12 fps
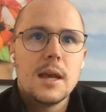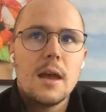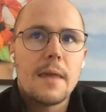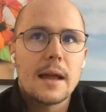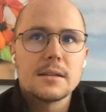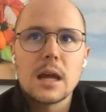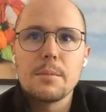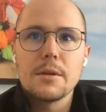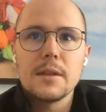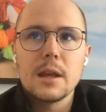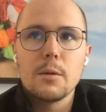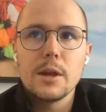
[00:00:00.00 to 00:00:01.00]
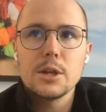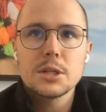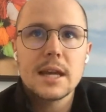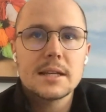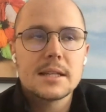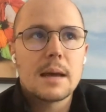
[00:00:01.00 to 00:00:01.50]
that type of thing, where you just
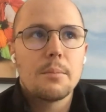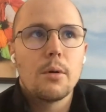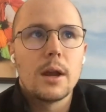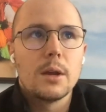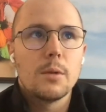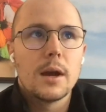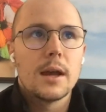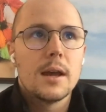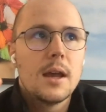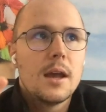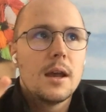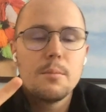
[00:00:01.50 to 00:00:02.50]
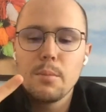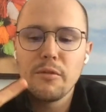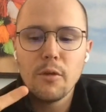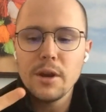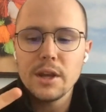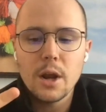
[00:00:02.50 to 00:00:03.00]
get to that point where
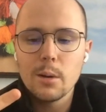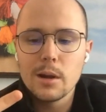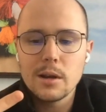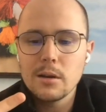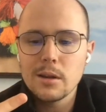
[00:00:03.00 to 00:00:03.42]
before you know it,